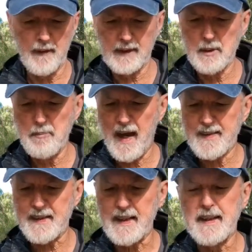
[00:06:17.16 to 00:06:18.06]
what the
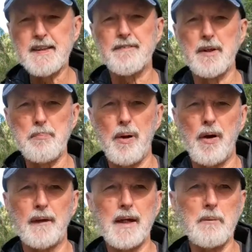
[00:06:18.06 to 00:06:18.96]
capacity is for the pot